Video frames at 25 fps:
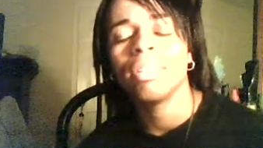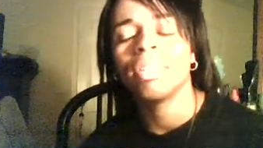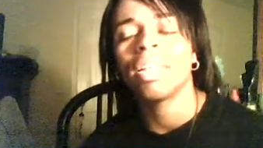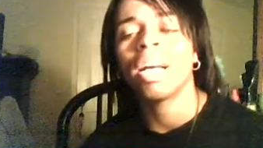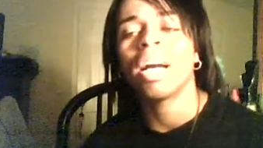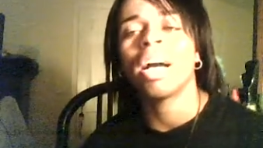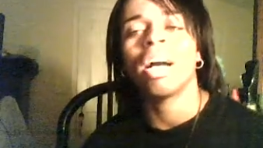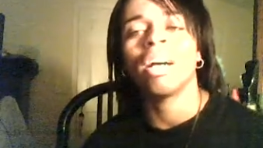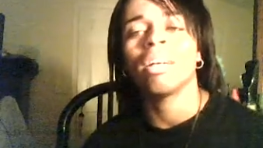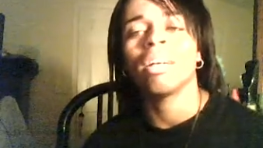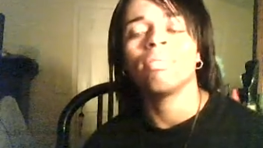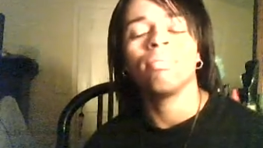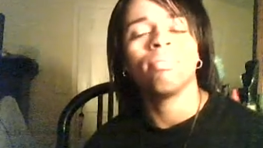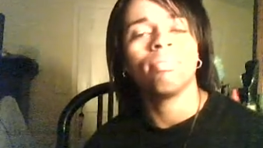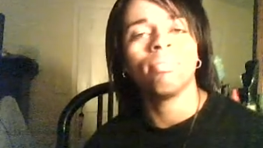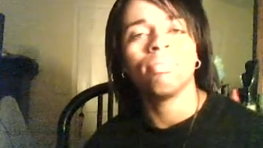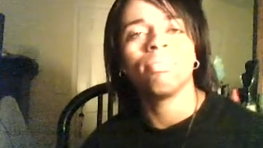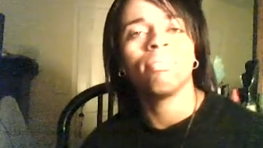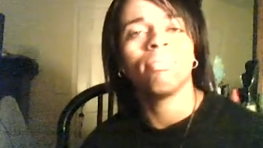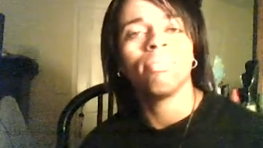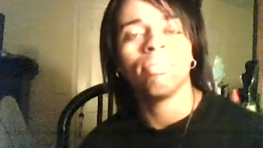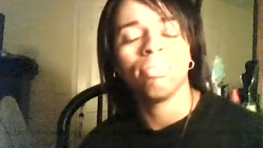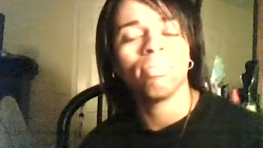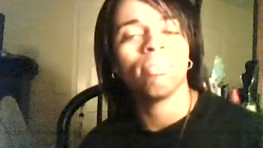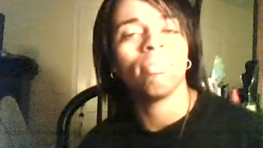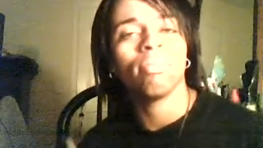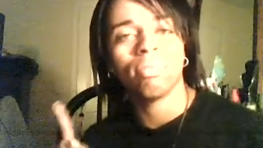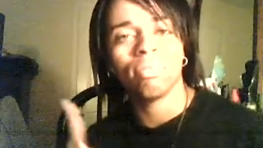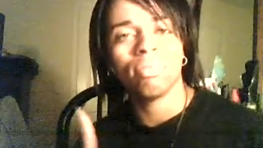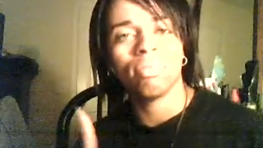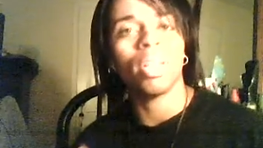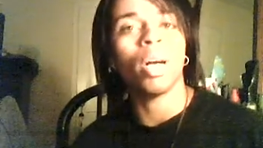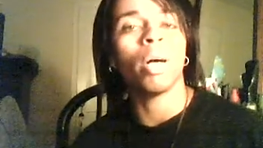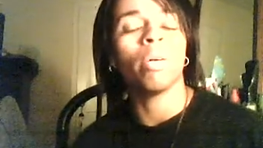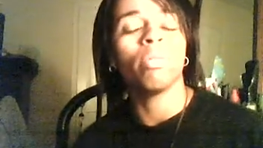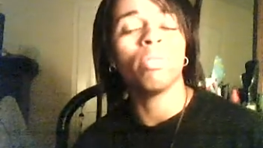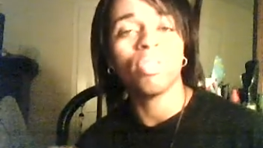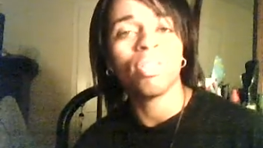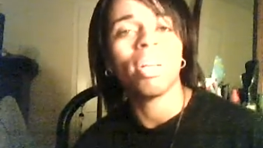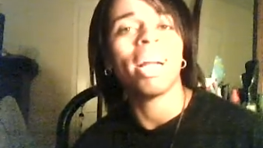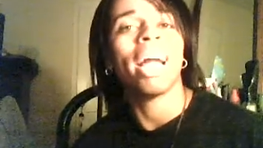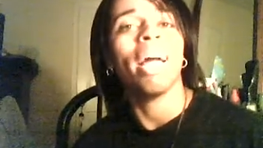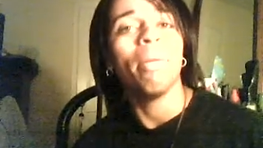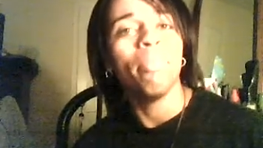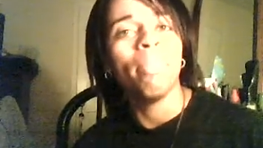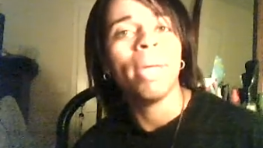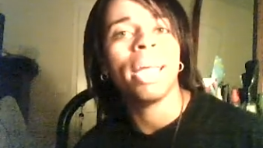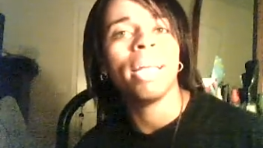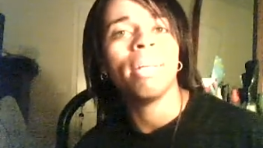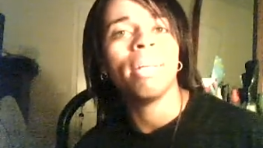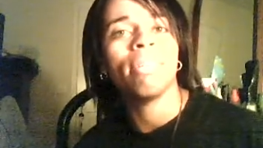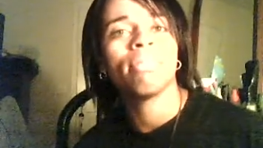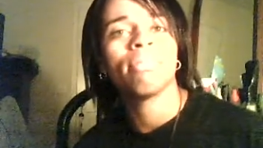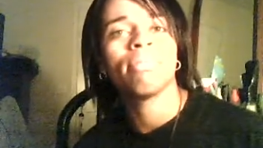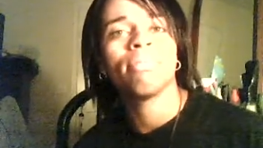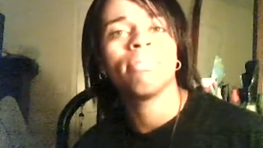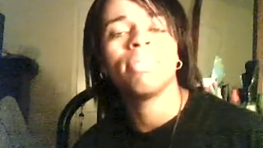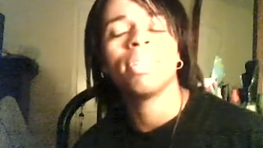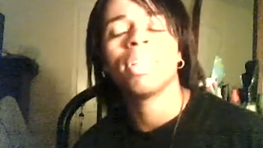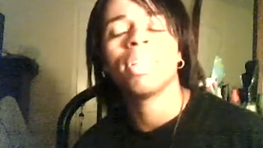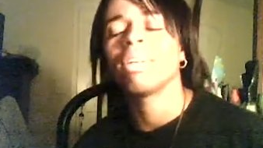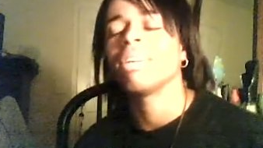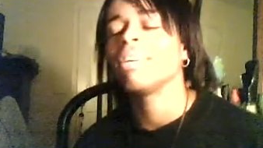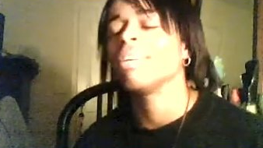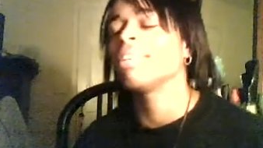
y'all, don't try me, you